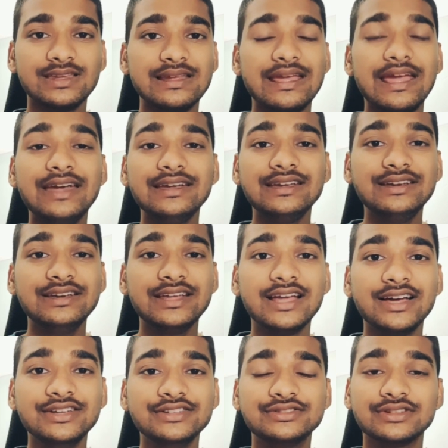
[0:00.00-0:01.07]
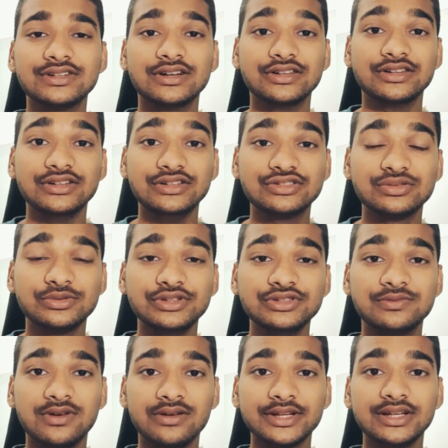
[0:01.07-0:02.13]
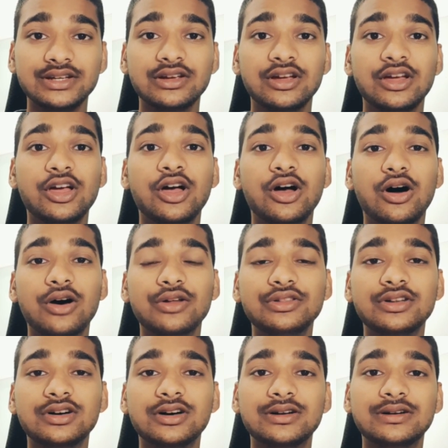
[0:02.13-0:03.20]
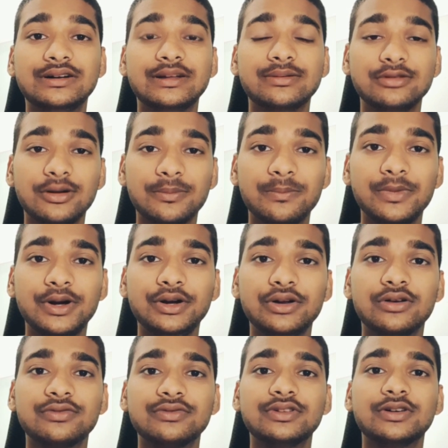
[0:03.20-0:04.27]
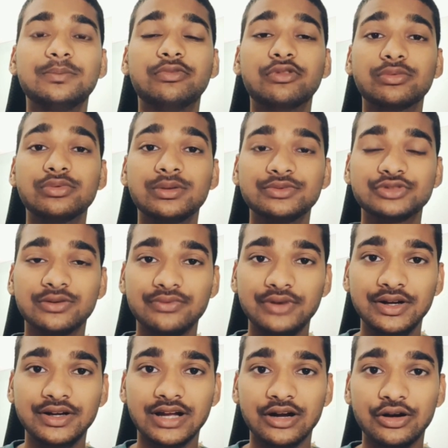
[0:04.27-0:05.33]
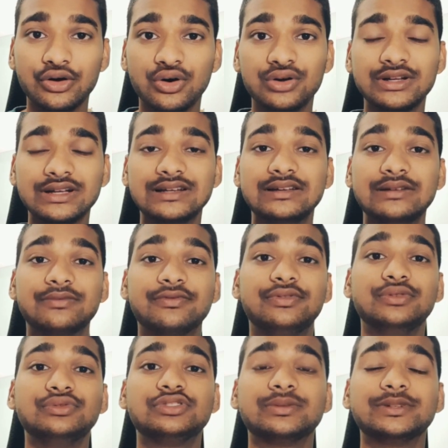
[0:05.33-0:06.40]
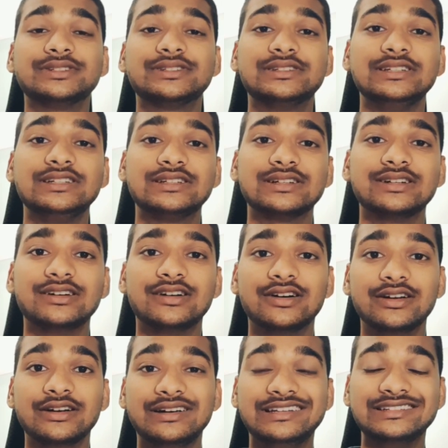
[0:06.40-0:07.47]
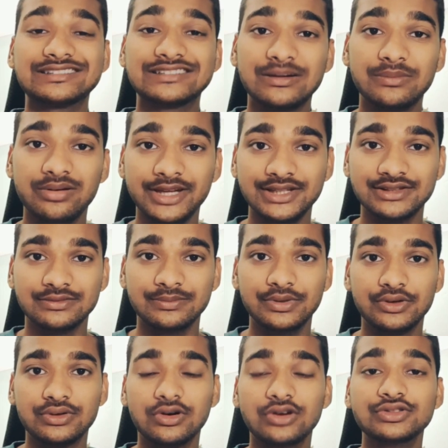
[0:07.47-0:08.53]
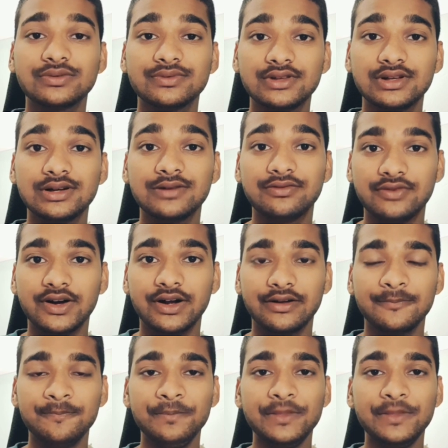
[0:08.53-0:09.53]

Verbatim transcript: And India is, uh, the ISRO is working on the development of the problems of India, not futuristic uh, discoveries because of the fund.